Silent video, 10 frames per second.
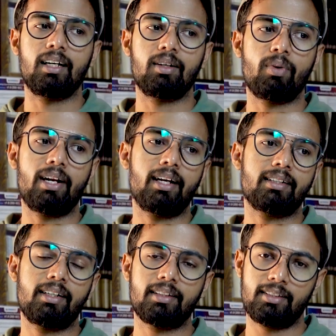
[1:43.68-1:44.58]
While
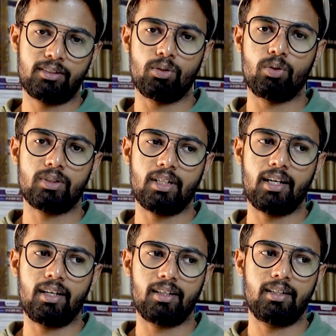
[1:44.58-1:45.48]
attending this course,
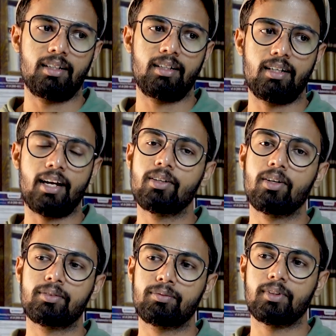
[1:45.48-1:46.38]
I
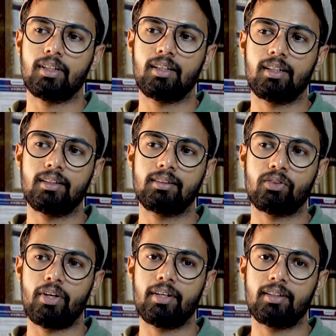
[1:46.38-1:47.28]
got
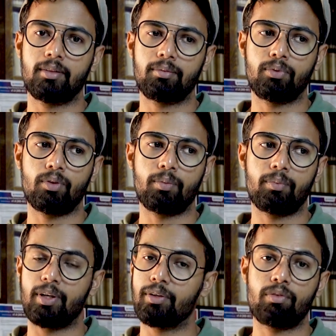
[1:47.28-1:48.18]
trained for
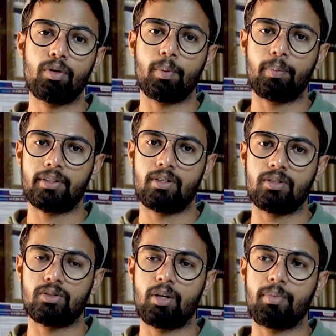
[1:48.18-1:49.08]
interview preparation
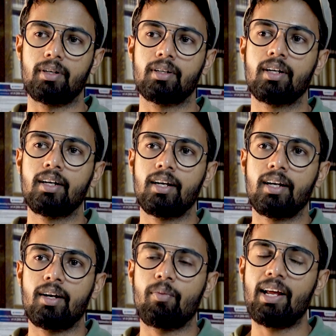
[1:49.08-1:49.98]
also. I mean,
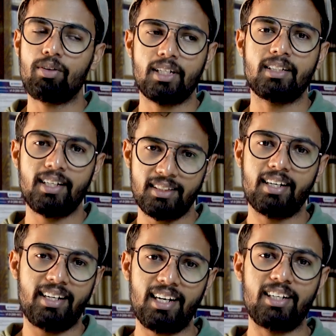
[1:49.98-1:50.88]
when I was attending
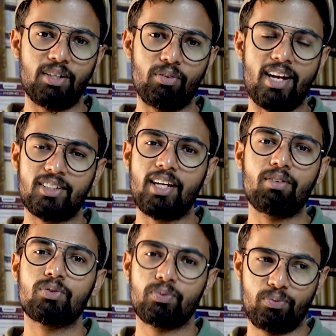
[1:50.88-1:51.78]
the real interview, actually, I
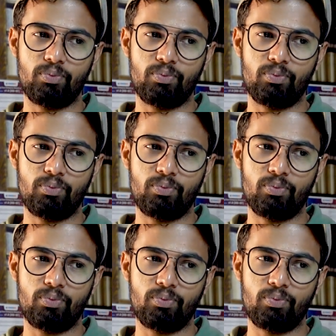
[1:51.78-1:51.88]
was